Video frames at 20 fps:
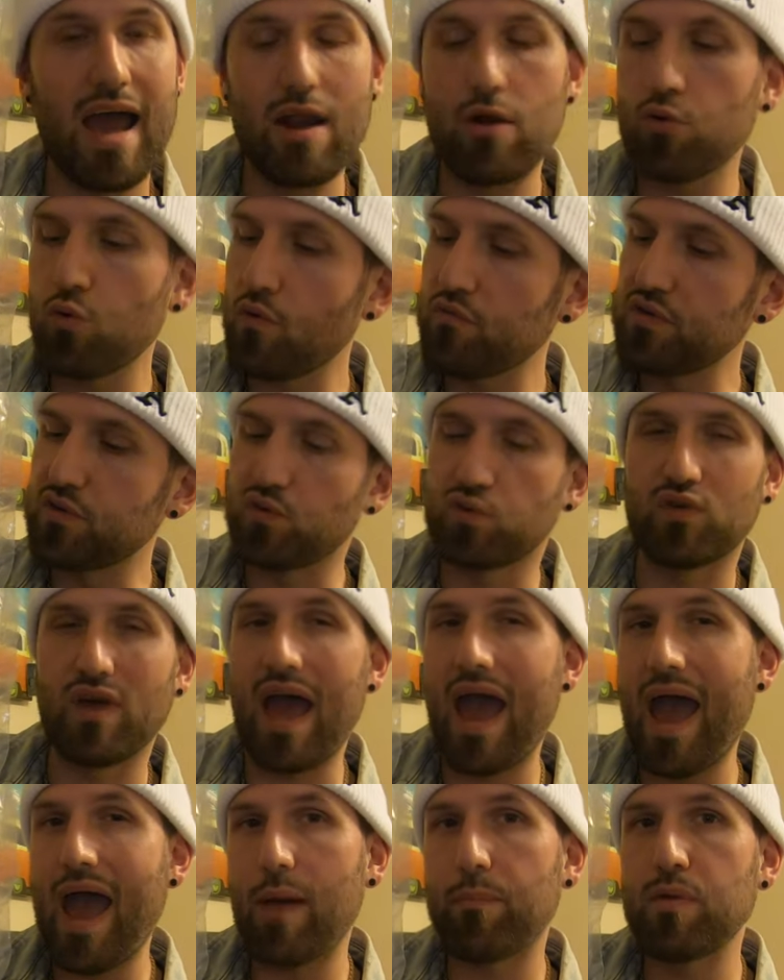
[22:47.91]
I don't know if this was a
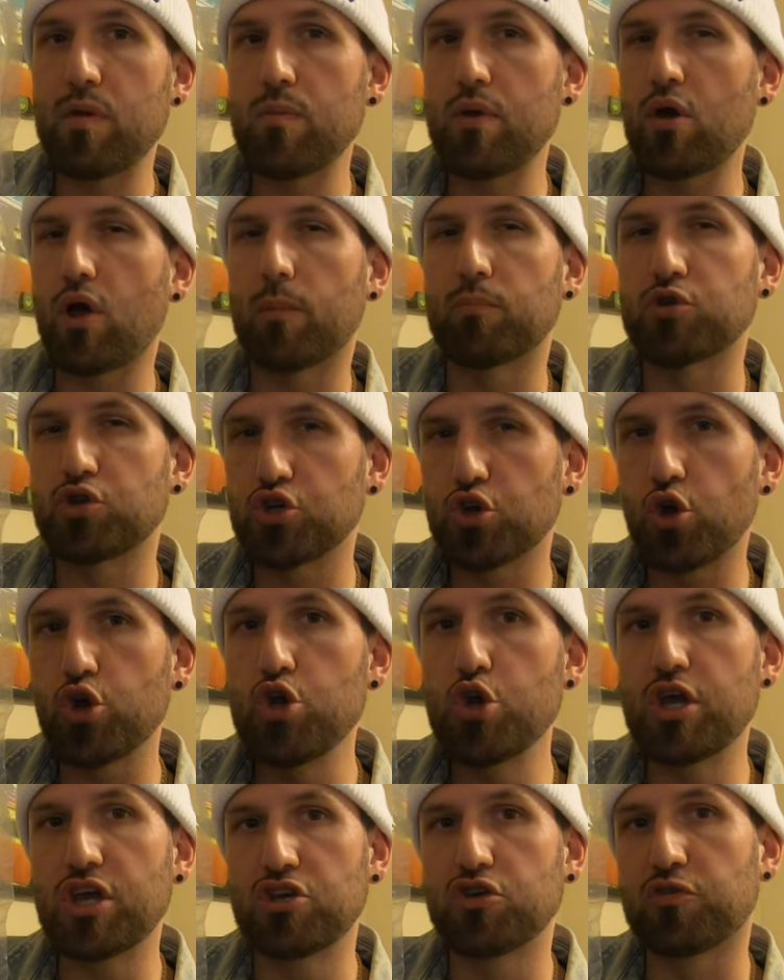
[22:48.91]
Happy Meal. I'm sure
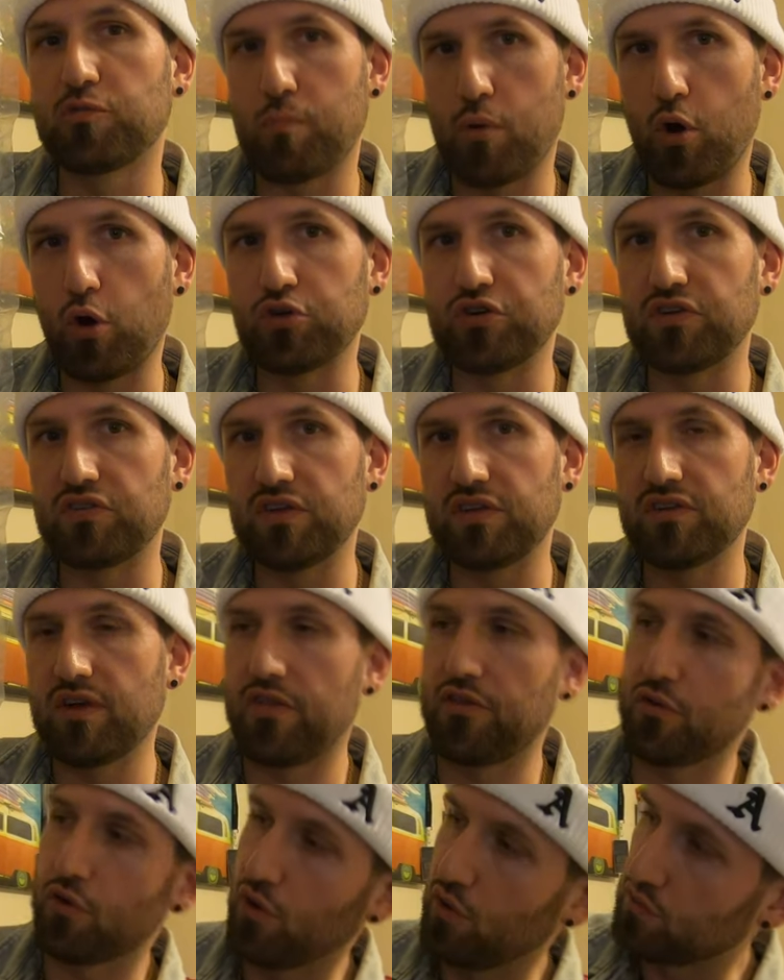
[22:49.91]
you could just purchase these
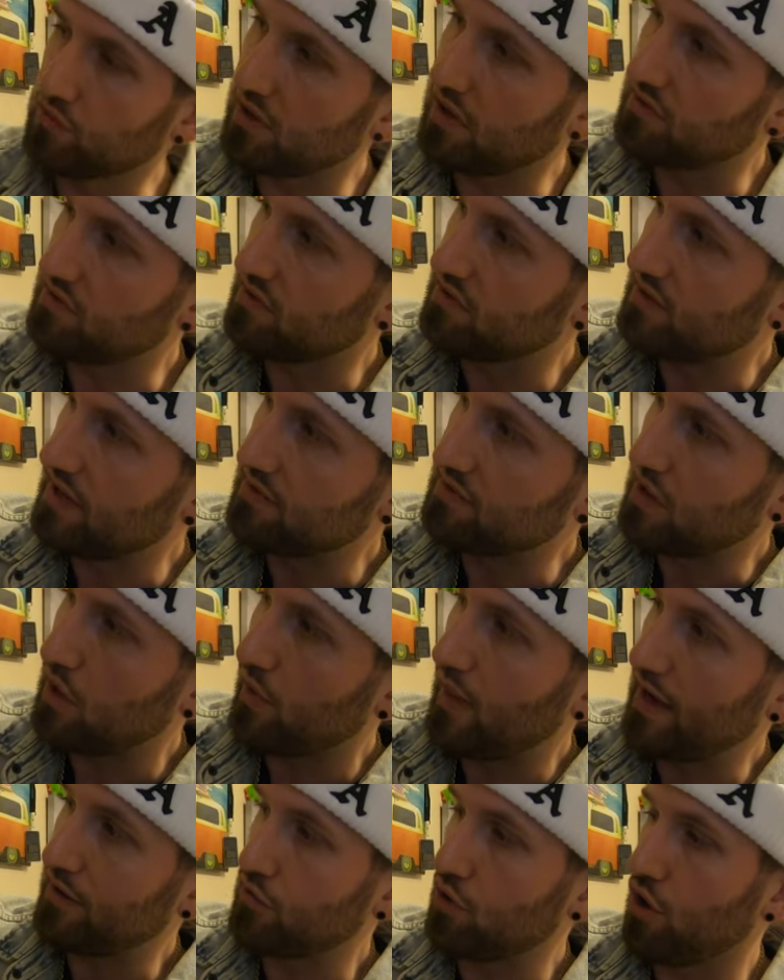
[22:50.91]
on their own because it says
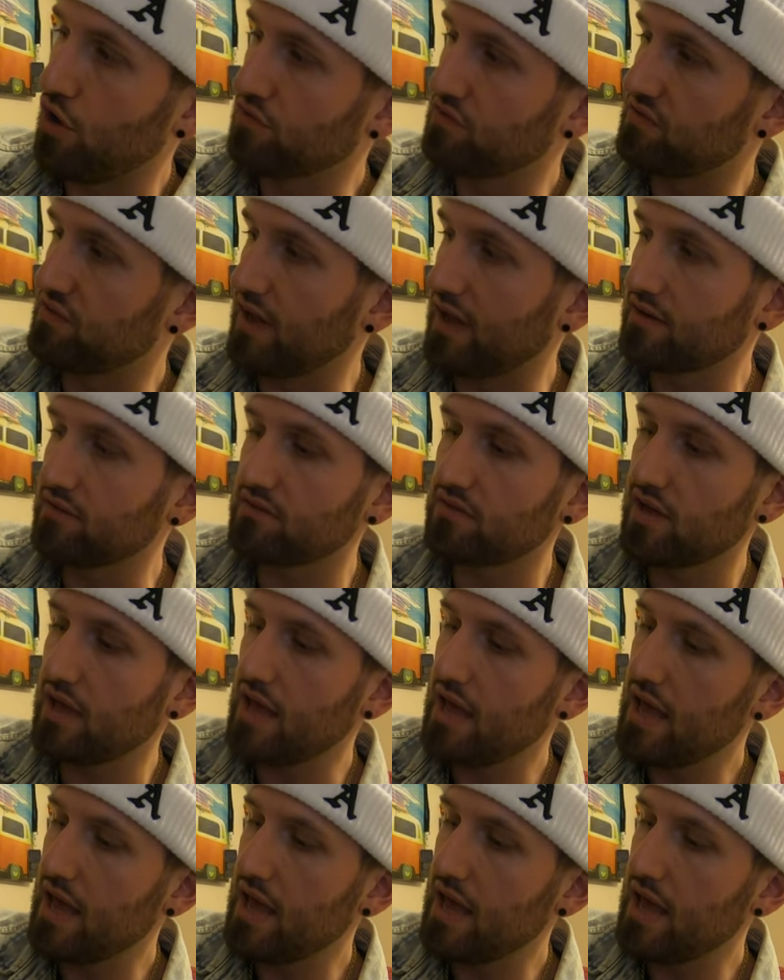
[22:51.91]
collect all six.